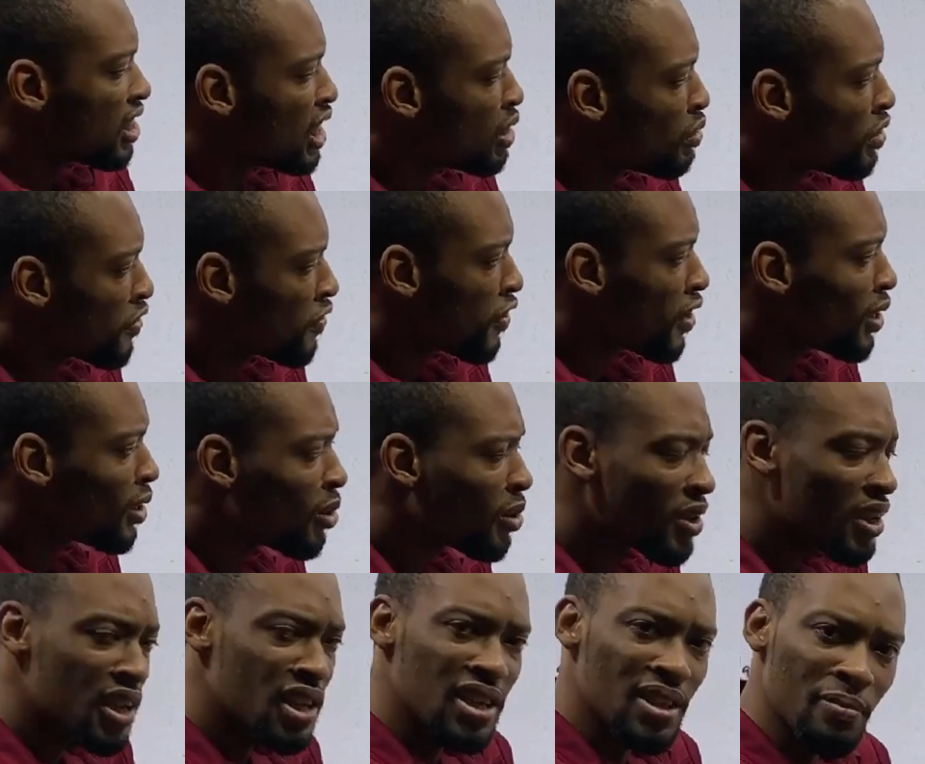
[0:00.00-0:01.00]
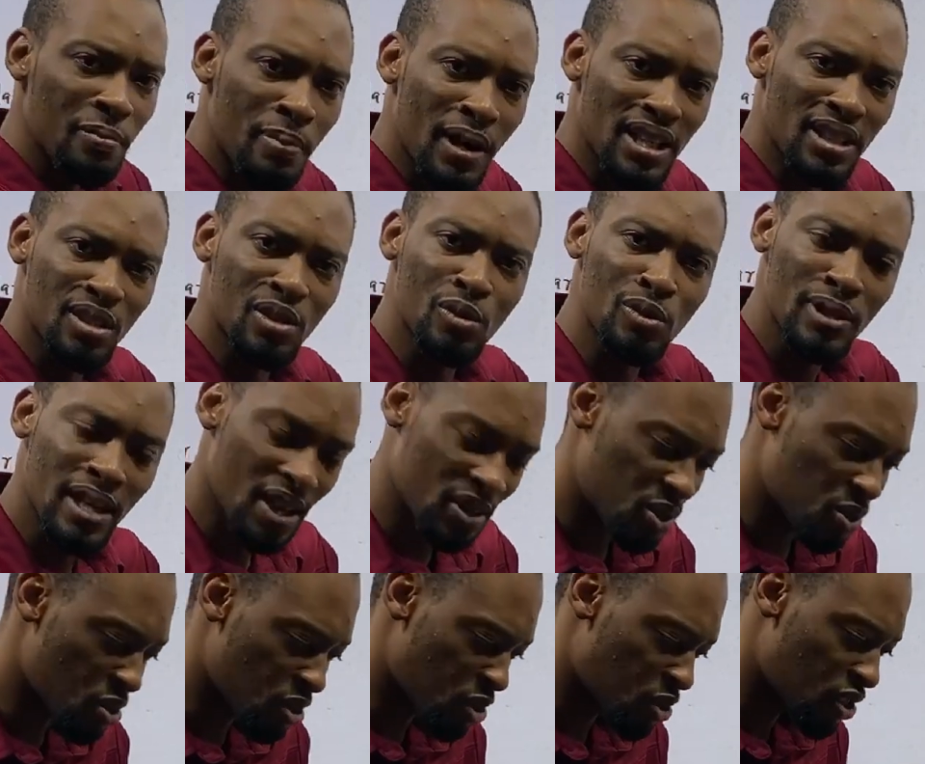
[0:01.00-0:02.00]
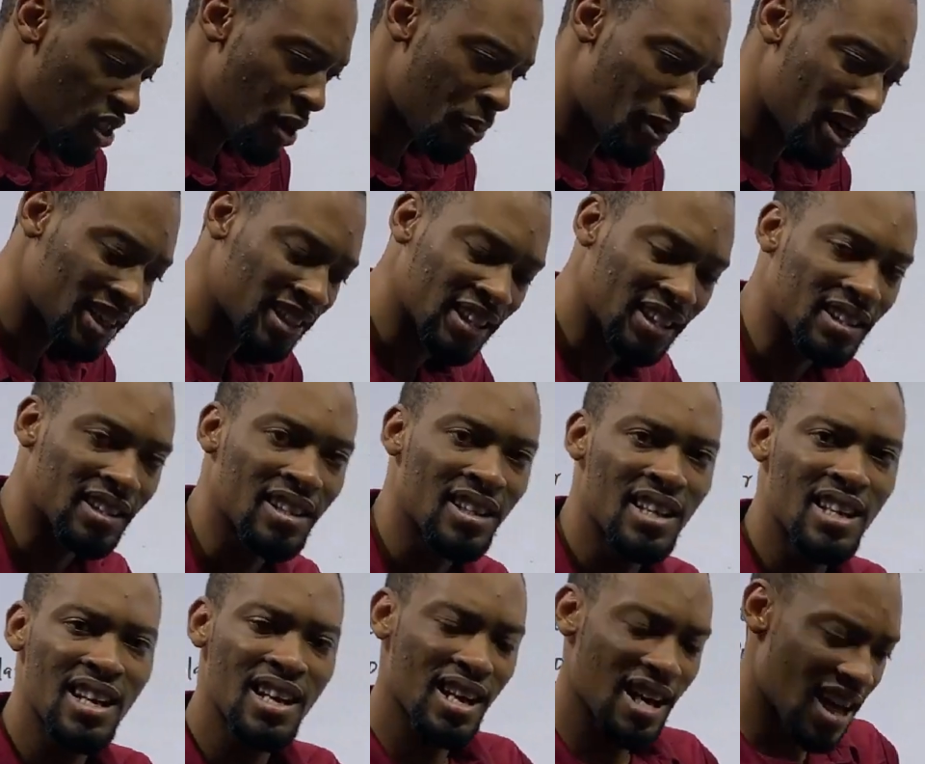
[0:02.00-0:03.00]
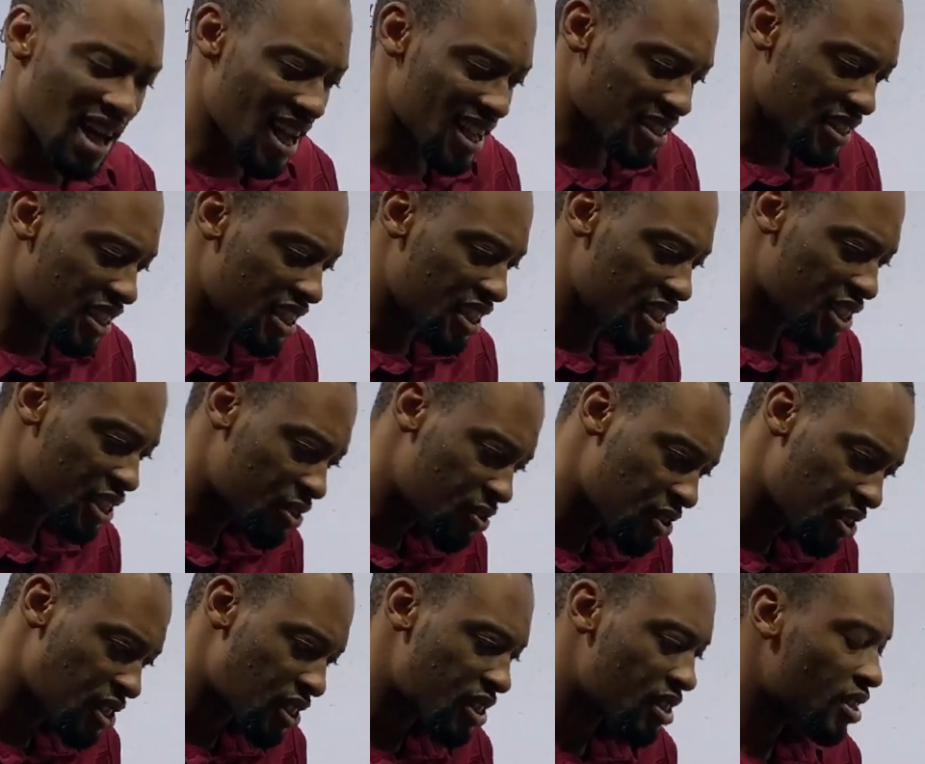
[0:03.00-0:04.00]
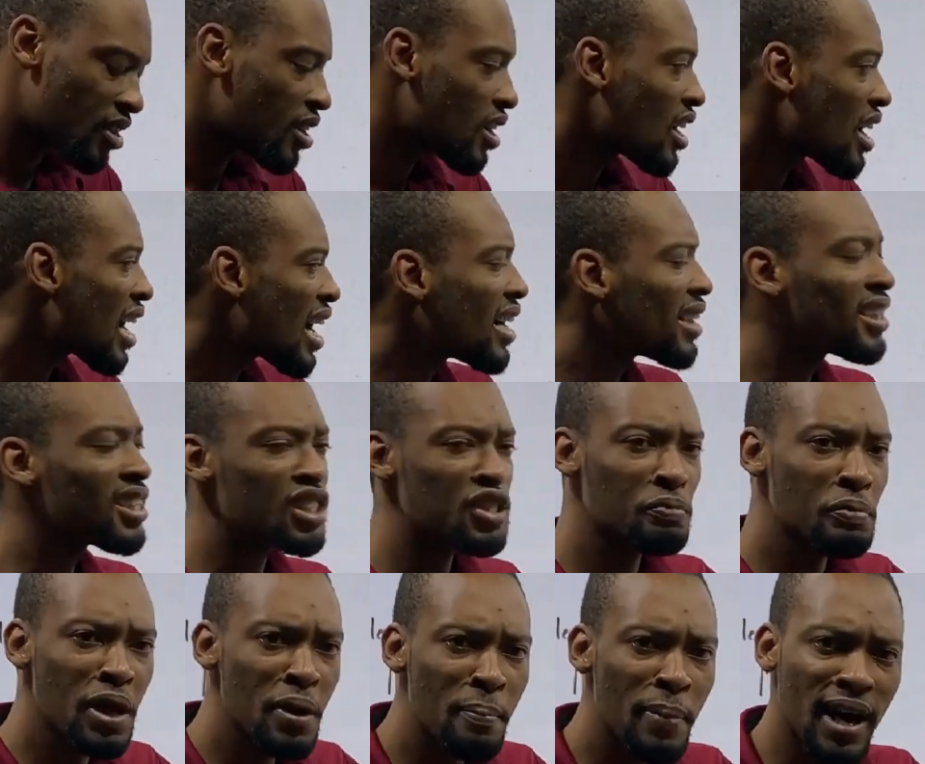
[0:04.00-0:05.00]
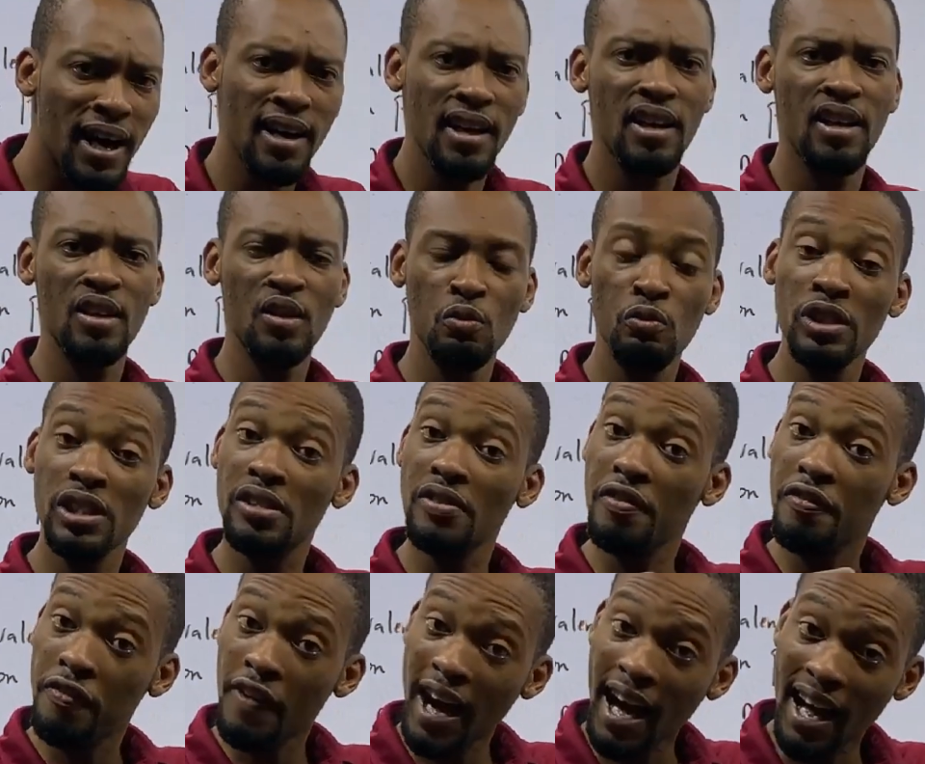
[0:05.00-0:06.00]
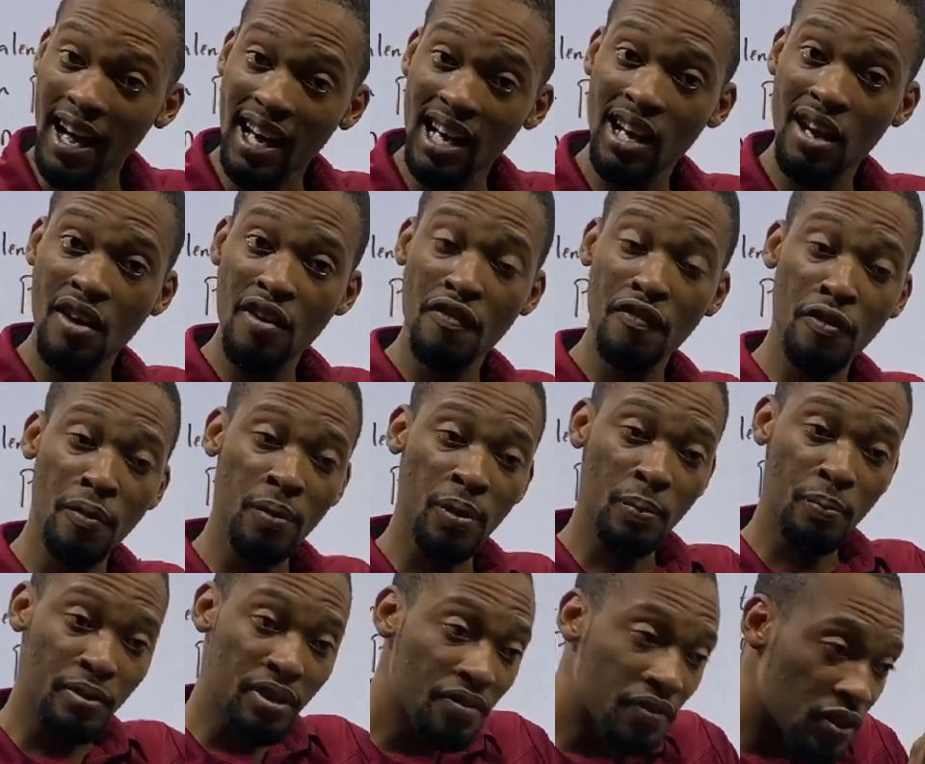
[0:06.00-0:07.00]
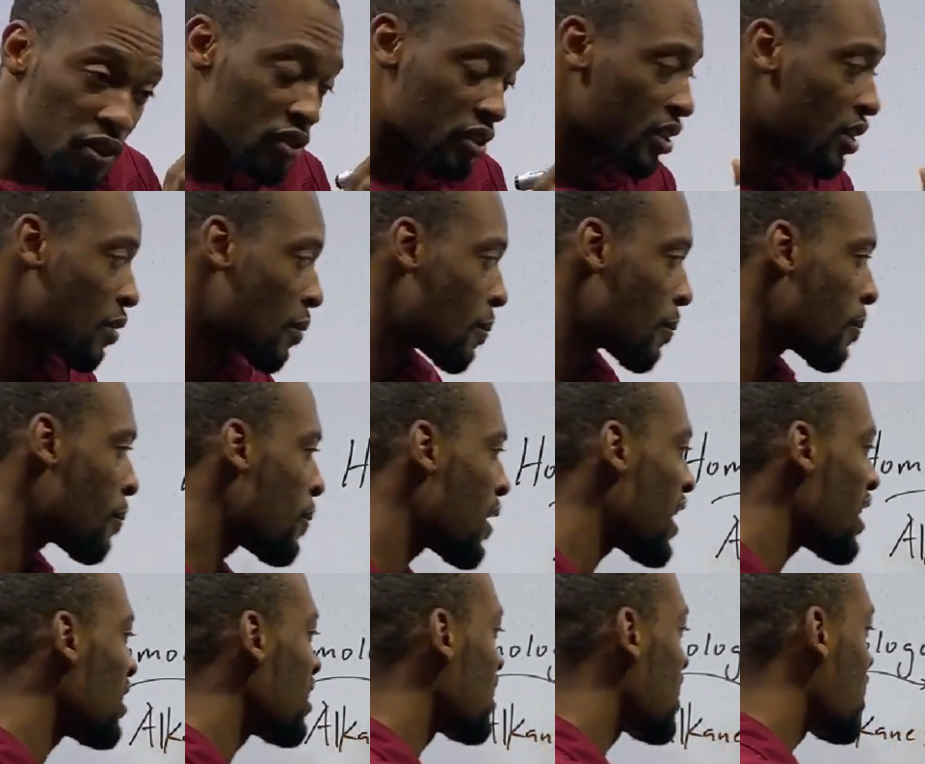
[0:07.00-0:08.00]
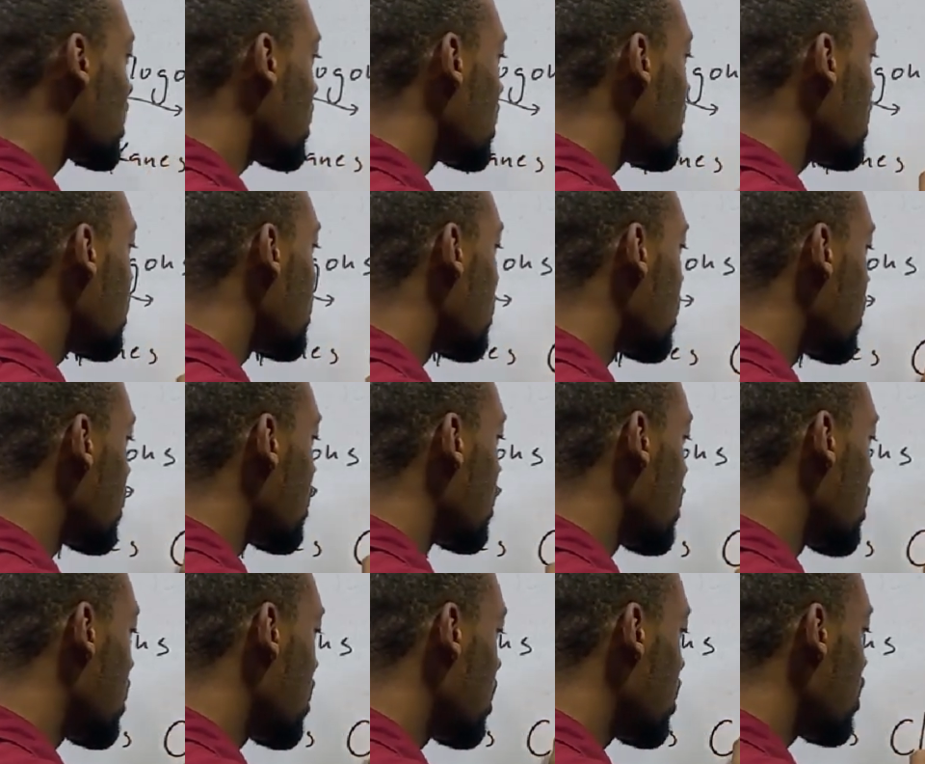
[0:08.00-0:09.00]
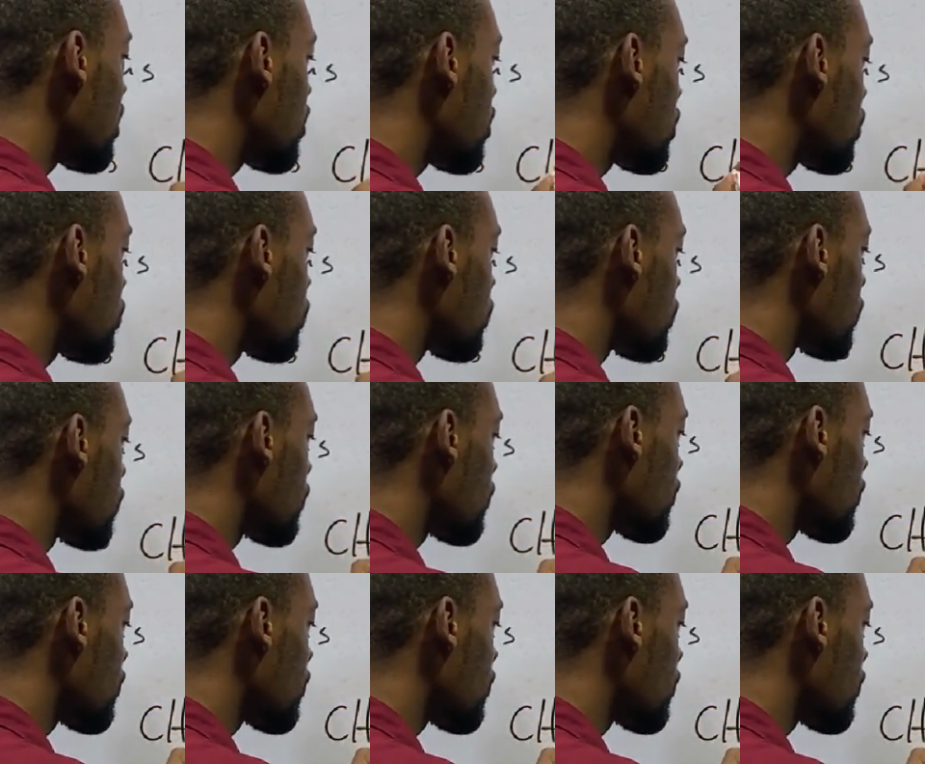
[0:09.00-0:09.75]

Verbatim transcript: they will follow a particular structural pattern as they increase, and each member will differ from the previous by CH2,